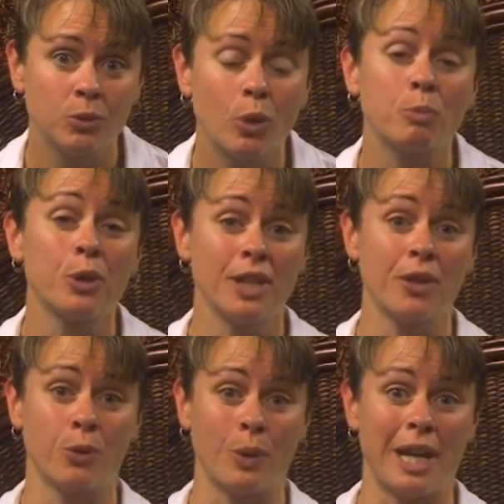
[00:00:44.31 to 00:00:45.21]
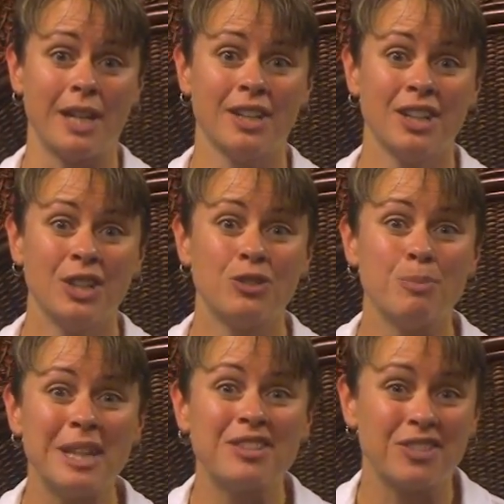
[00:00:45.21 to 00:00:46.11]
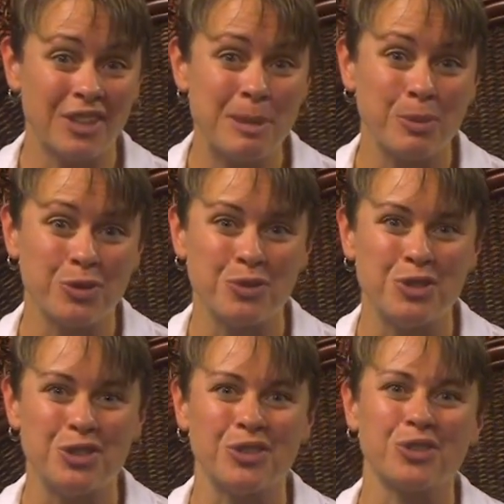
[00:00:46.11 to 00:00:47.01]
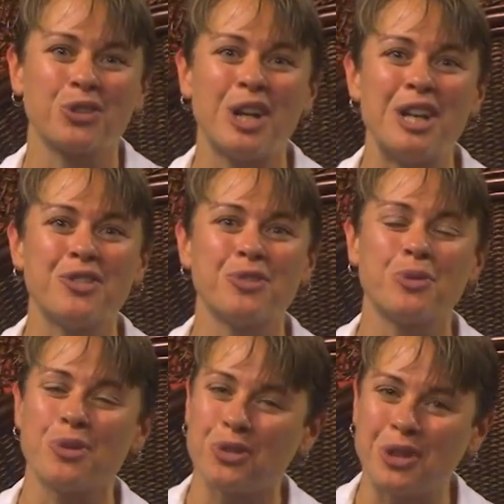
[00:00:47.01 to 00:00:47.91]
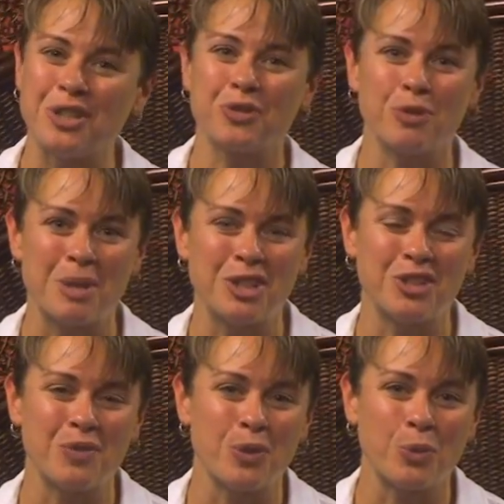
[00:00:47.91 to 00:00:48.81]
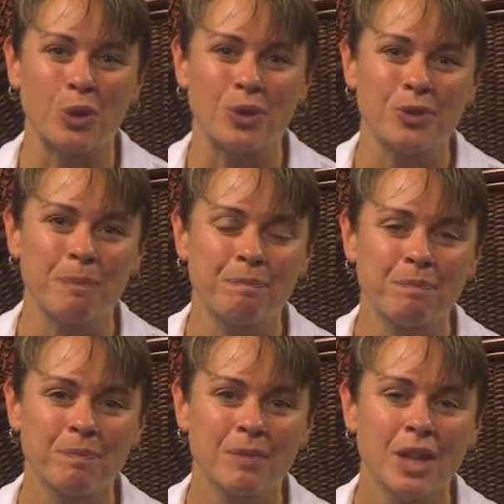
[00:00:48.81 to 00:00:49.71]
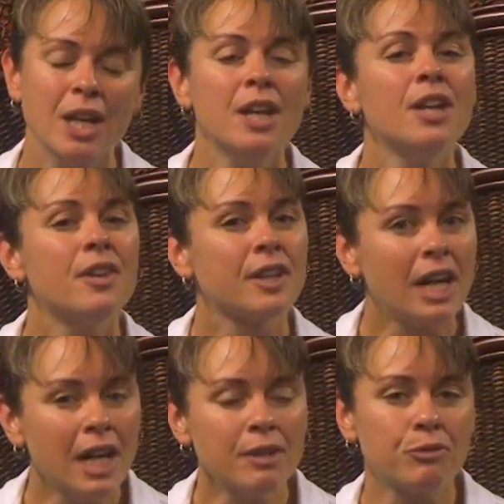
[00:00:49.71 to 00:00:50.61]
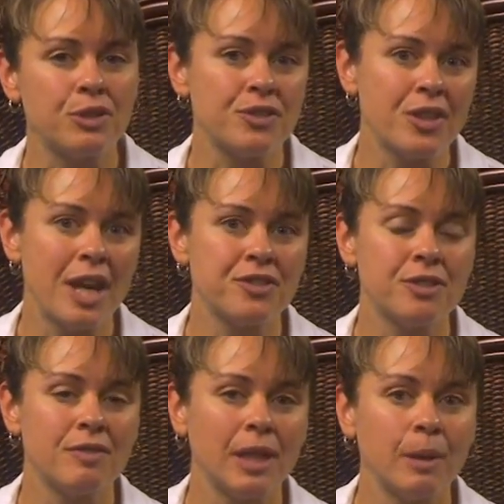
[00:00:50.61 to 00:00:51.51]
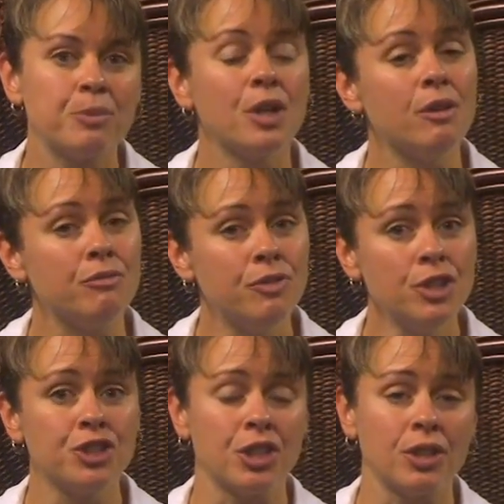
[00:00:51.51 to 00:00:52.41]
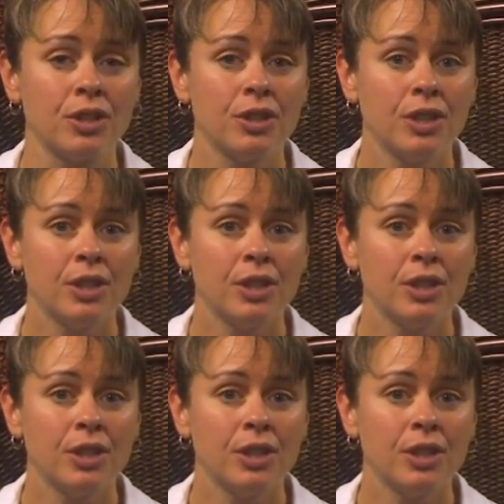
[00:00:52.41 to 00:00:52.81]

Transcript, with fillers: Or put another way, to make disciples of Jesus Christ for the transformation of the world. The conference has developed a vision